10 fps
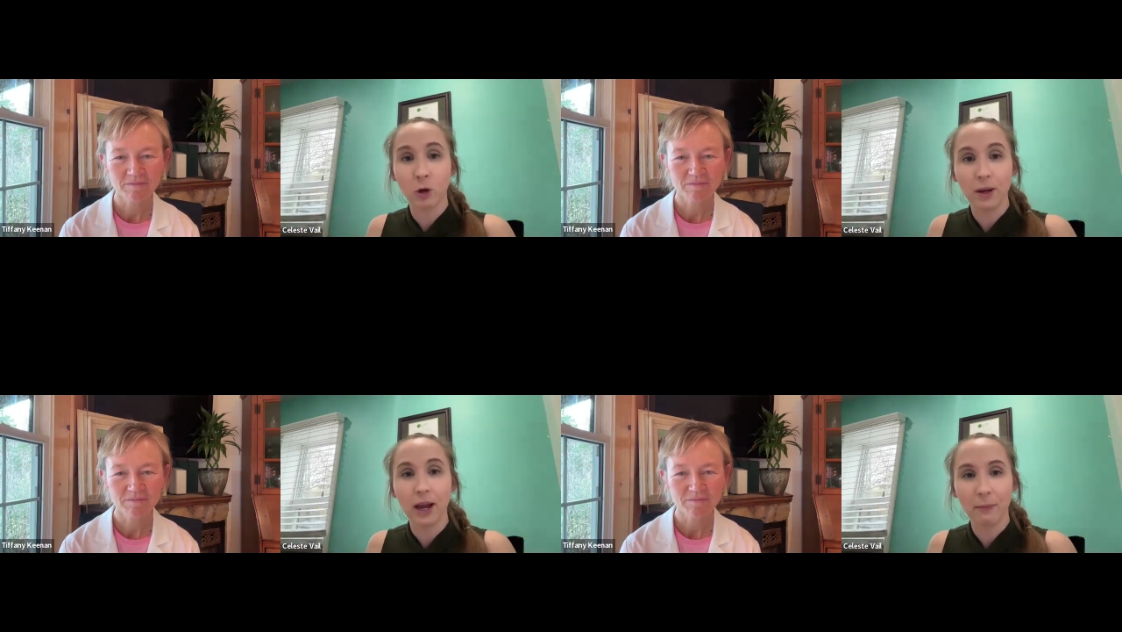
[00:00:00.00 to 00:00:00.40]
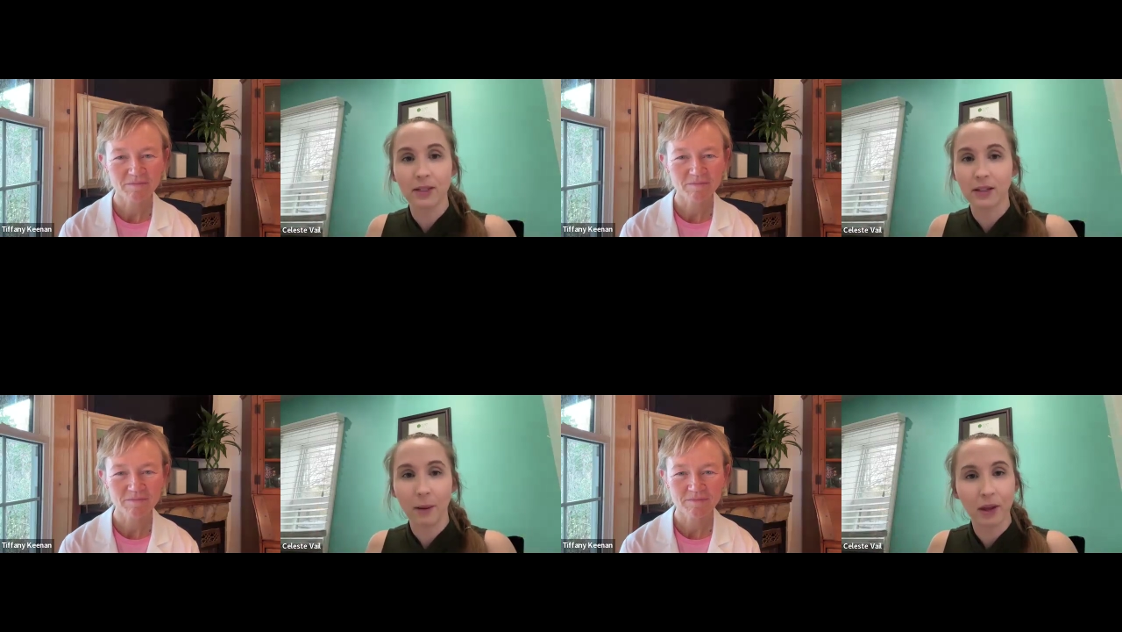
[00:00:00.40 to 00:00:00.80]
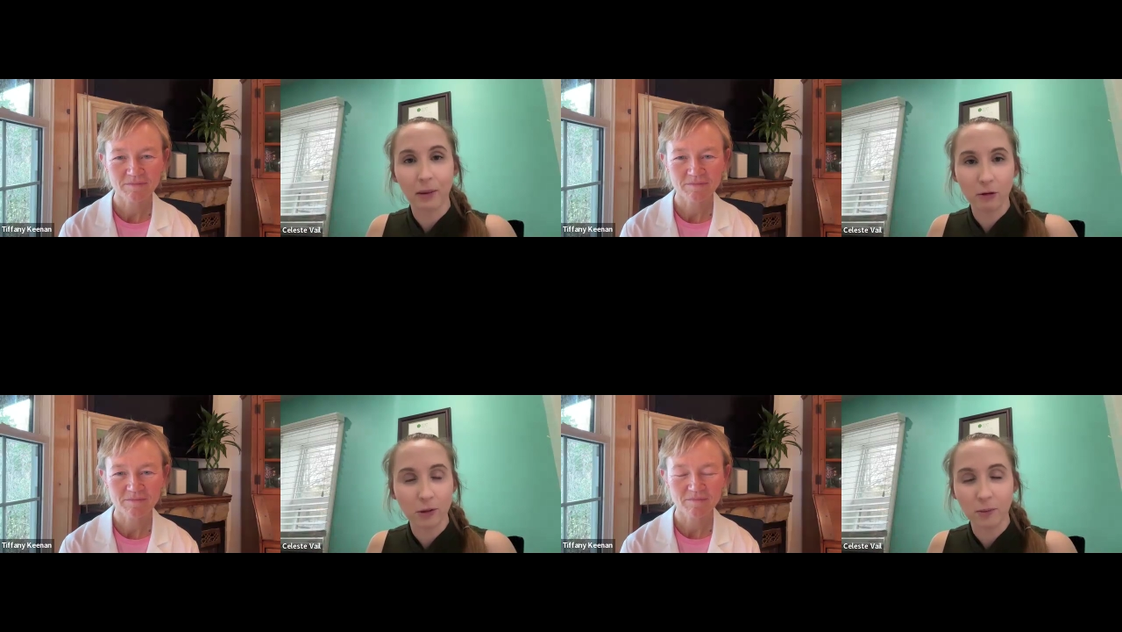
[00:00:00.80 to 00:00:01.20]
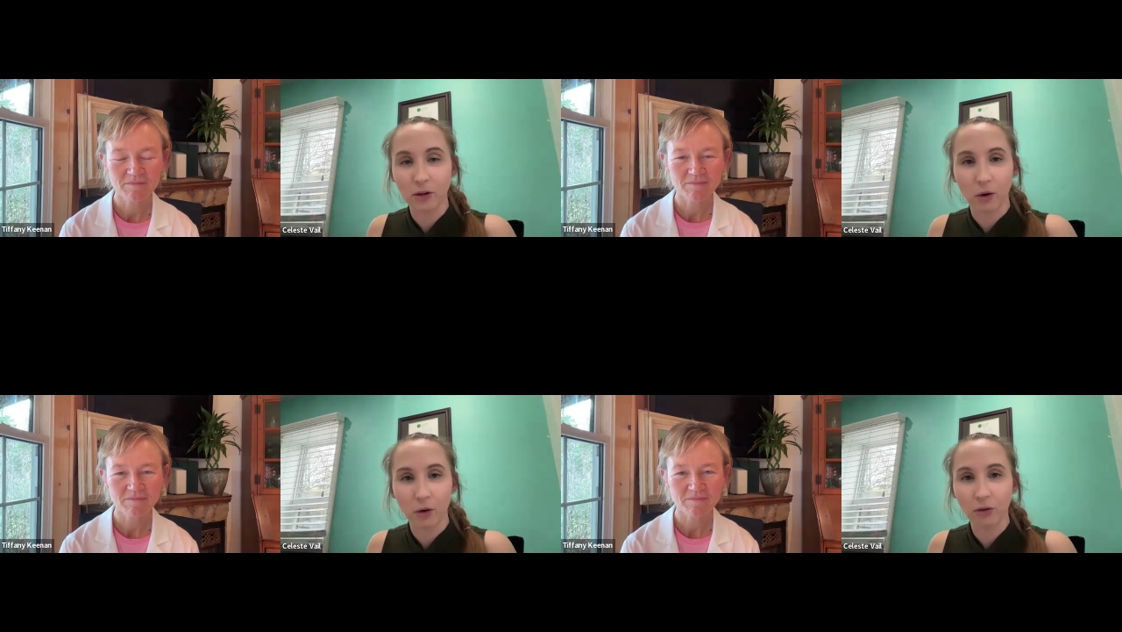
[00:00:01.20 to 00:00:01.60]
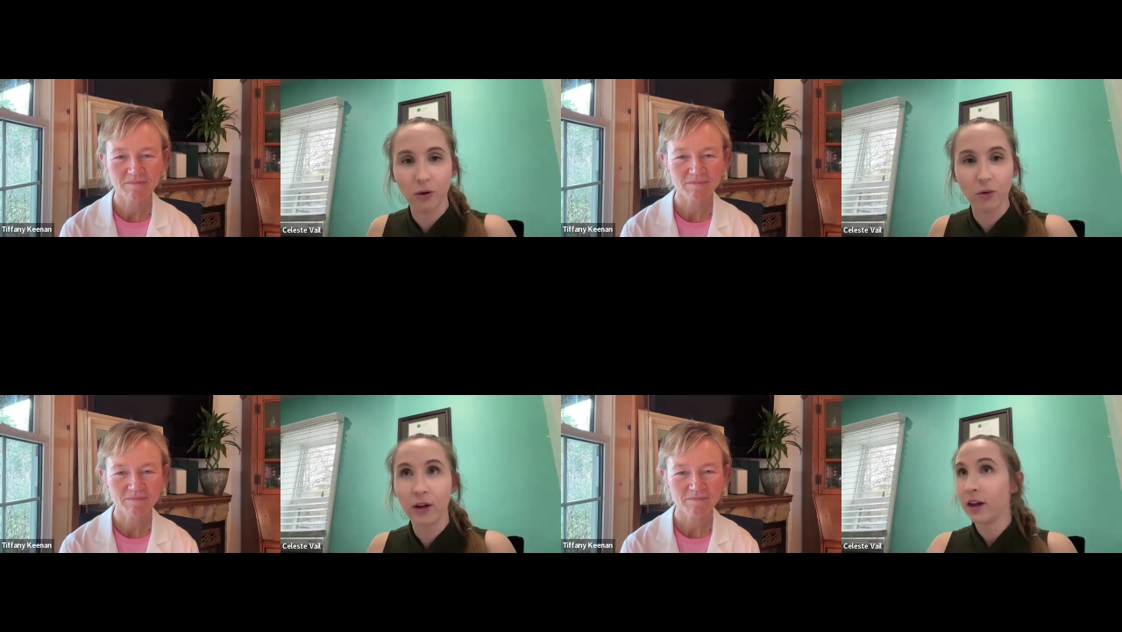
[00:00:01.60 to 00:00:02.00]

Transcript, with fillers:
Speaker 1: 2 p.m. slump that most people go through,